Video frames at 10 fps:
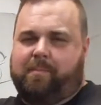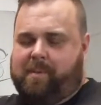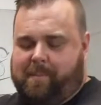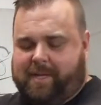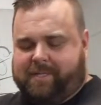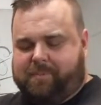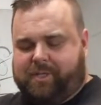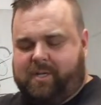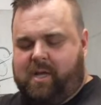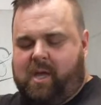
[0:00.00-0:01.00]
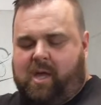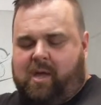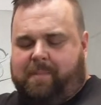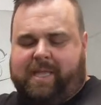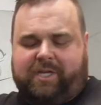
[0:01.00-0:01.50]
be my assumption,
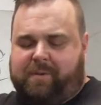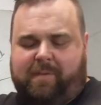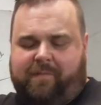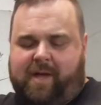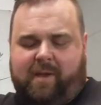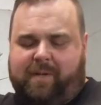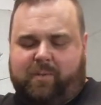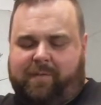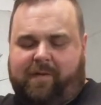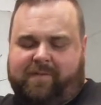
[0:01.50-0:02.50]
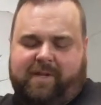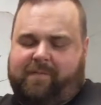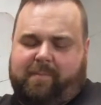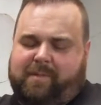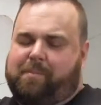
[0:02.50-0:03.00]
but that should be fine. 25
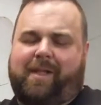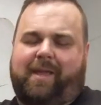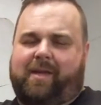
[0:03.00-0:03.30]
CFM is plenty.